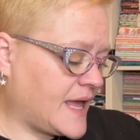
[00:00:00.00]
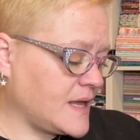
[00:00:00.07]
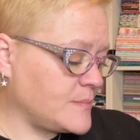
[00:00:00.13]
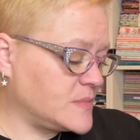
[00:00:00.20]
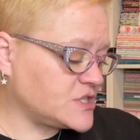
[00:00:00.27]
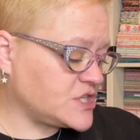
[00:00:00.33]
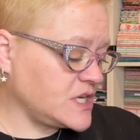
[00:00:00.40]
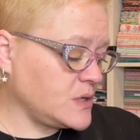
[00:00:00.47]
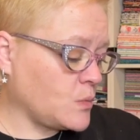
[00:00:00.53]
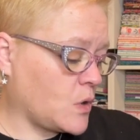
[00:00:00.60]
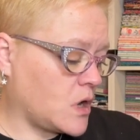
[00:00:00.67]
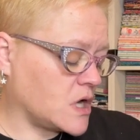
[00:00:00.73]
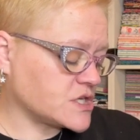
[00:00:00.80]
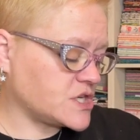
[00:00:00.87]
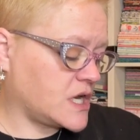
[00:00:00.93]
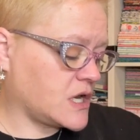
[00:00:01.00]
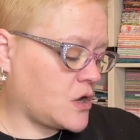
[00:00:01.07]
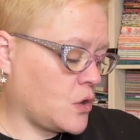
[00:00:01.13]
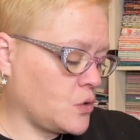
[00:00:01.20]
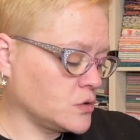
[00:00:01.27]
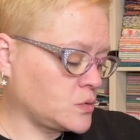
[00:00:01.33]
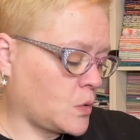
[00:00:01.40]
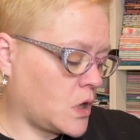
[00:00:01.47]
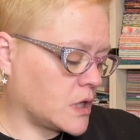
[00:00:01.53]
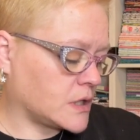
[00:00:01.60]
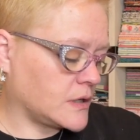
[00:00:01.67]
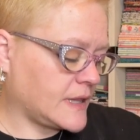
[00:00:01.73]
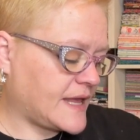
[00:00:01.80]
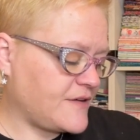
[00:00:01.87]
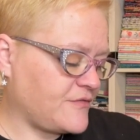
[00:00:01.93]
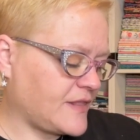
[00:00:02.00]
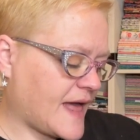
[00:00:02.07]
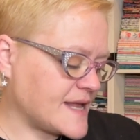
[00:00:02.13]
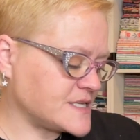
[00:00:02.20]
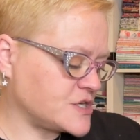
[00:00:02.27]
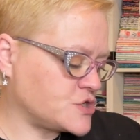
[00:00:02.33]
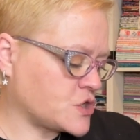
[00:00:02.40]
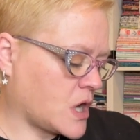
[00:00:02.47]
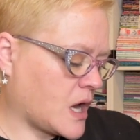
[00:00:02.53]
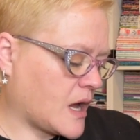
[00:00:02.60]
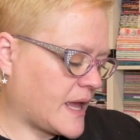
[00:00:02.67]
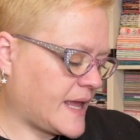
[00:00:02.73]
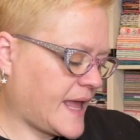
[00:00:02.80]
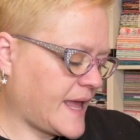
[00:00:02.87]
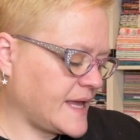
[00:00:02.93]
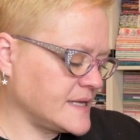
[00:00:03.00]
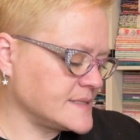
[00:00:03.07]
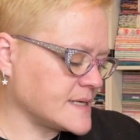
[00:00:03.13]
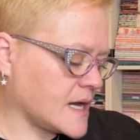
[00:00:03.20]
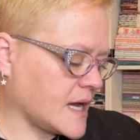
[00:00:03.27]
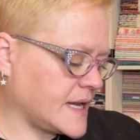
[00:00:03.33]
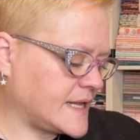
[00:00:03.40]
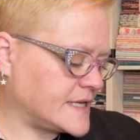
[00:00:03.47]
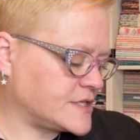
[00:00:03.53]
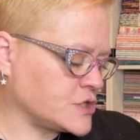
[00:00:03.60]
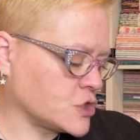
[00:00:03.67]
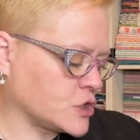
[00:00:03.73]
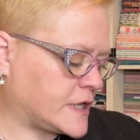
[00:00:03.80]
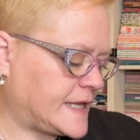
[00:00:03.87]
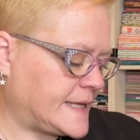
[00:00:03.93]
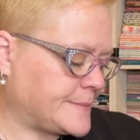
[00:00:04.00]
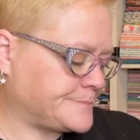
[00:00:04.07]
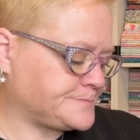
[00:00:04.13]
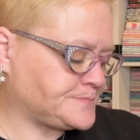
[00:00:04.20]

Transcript: Machine wash in cold water, lay flat to dry, hand dyed in turkey.